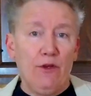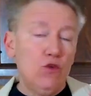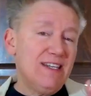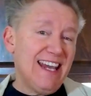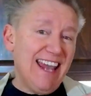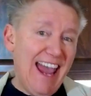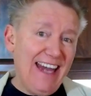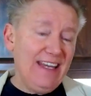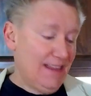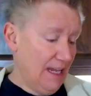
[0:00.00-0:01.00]
You can take
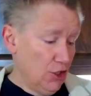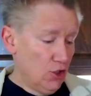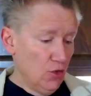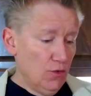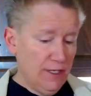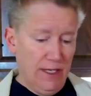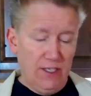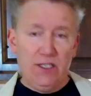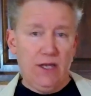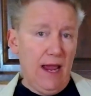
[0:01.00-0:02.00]
anything and do
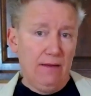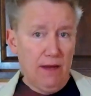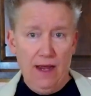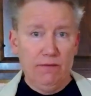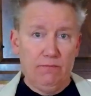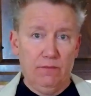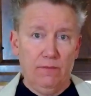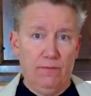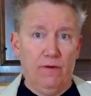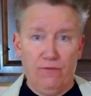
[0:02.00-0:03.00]
this and
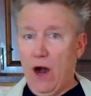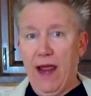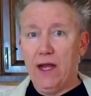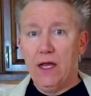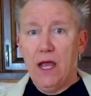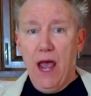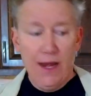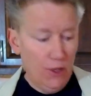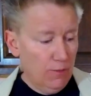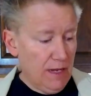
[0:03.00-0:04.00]
fry it, and
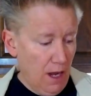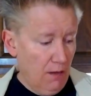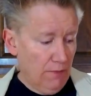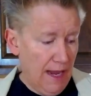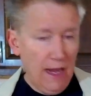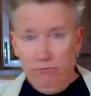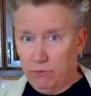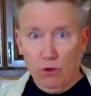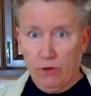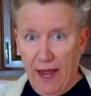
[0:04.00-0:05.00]
it'll become a
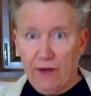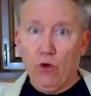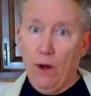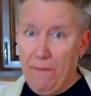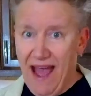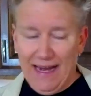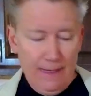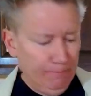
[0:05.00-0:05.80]
croquette or a patty.